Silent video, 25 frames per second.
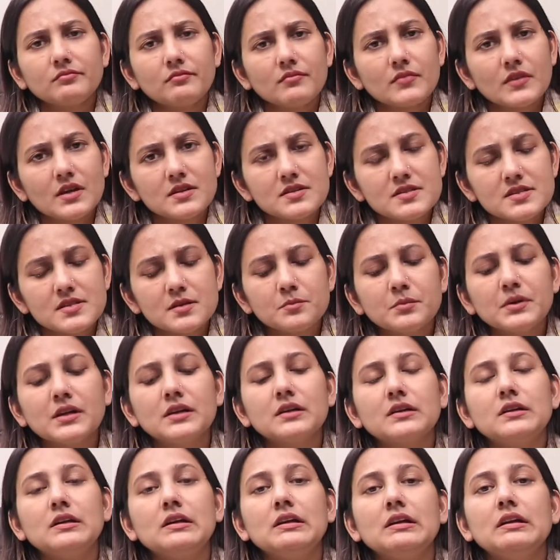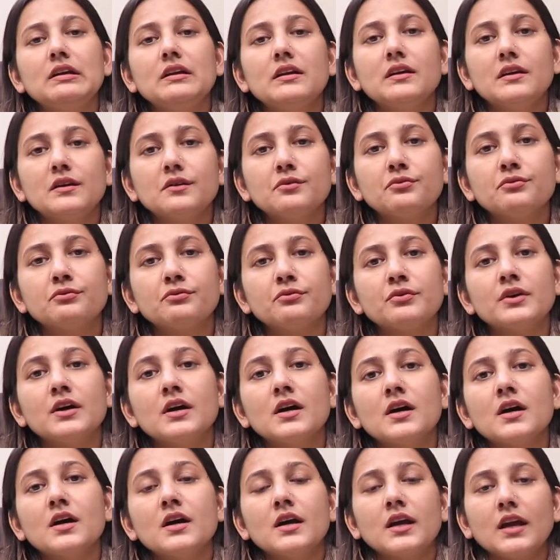Similarly, if
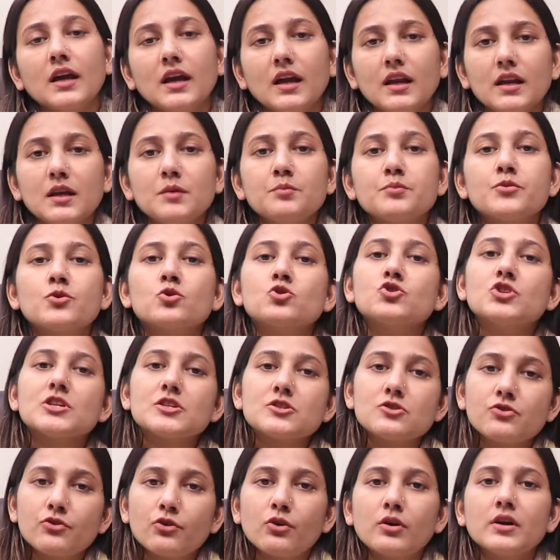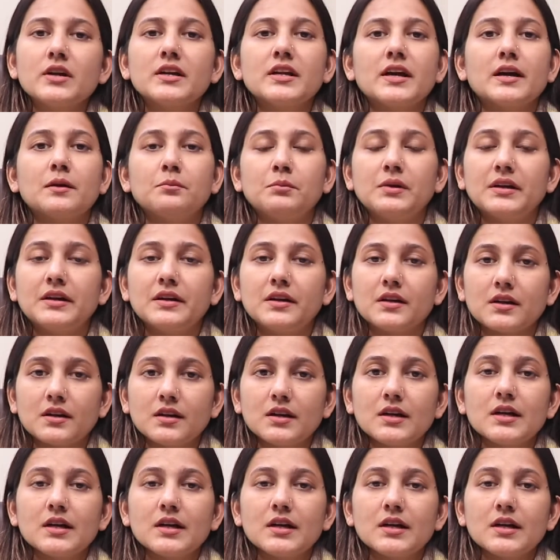any progesterone tablet